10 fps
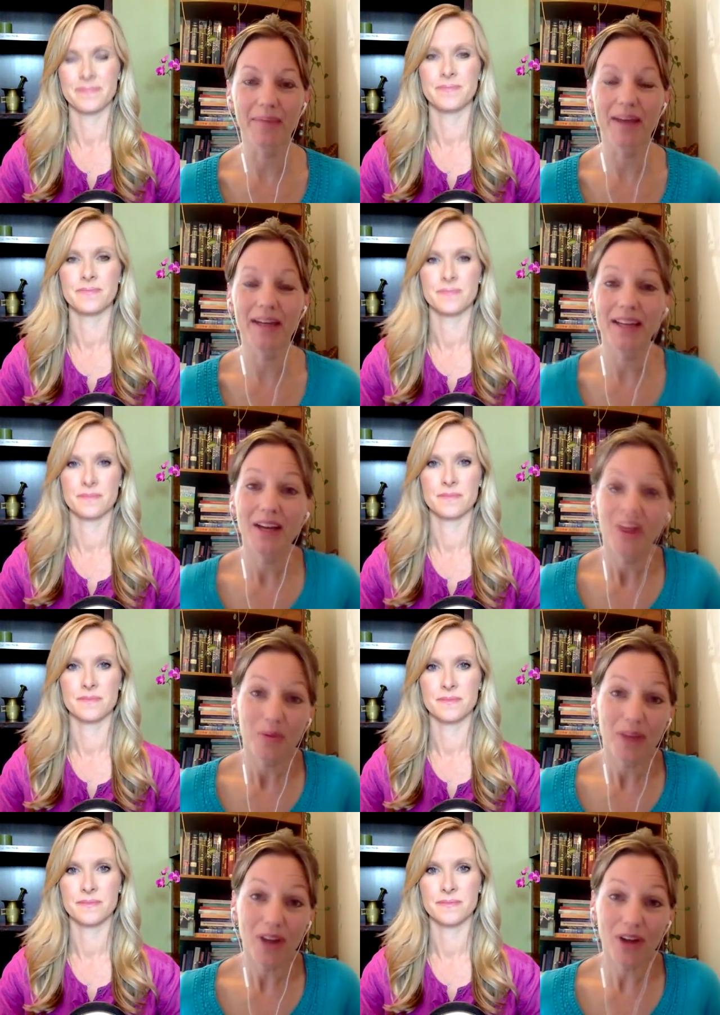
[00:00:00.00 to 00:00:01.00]
Speaker 1: But
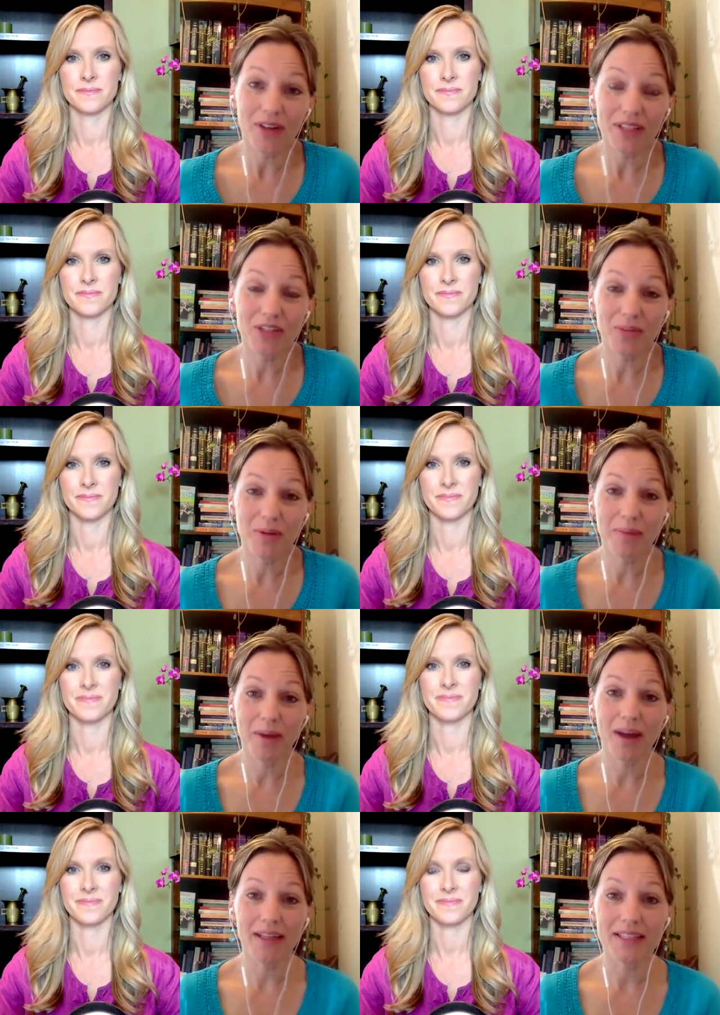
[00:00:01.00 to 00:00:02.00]
we are in human
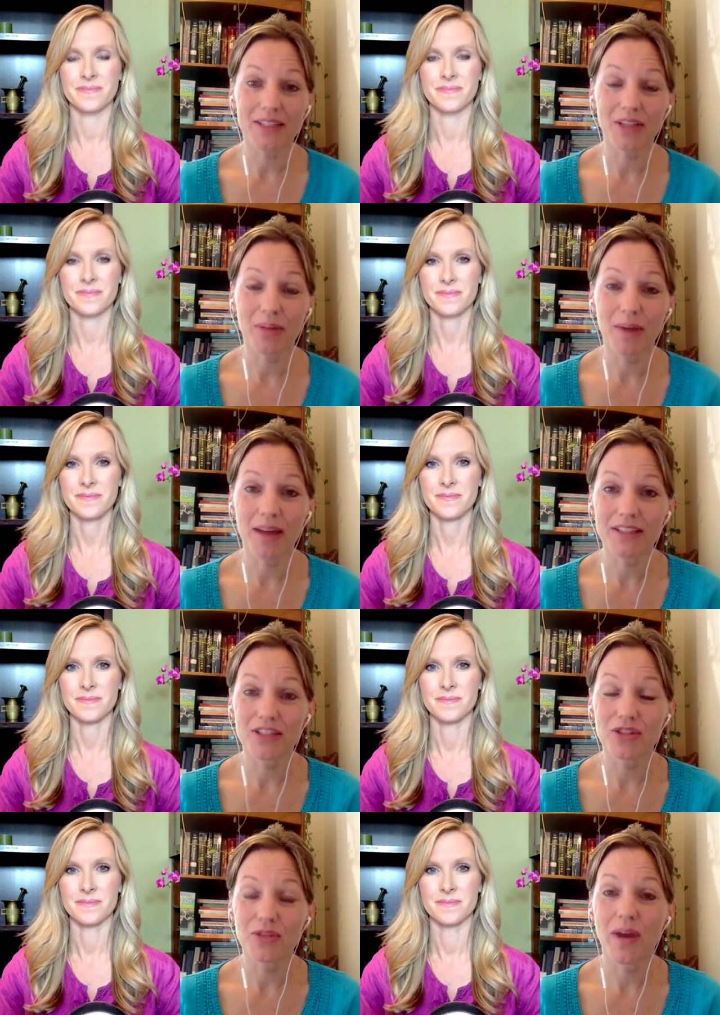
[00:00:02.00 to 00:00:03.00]
bodies and our
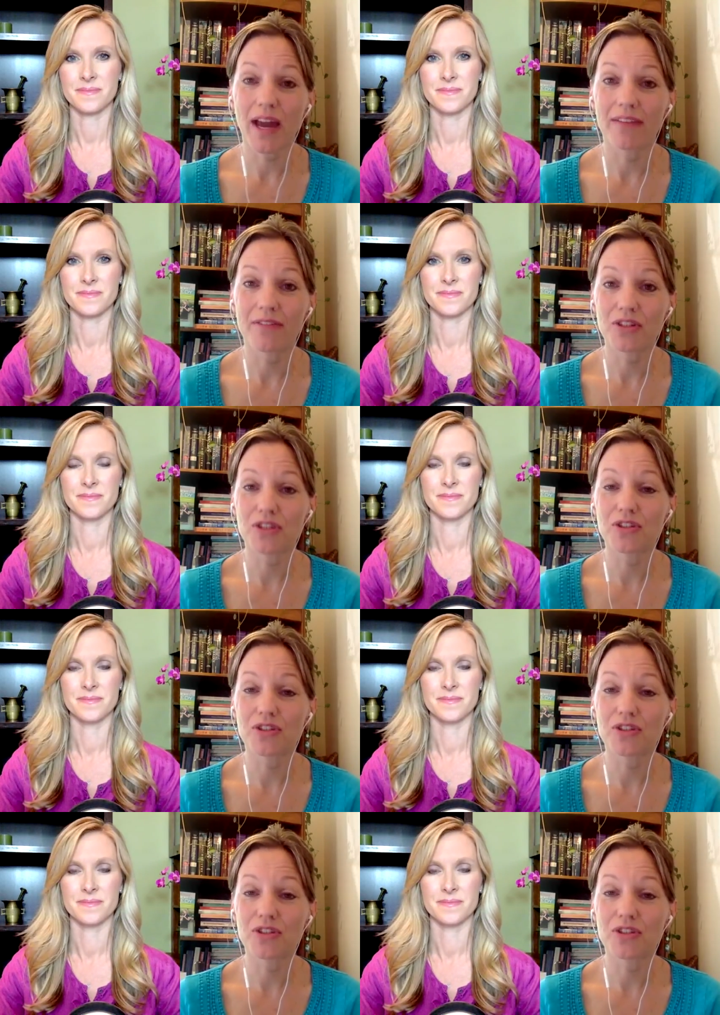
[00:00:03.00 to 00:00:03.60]
bodies do have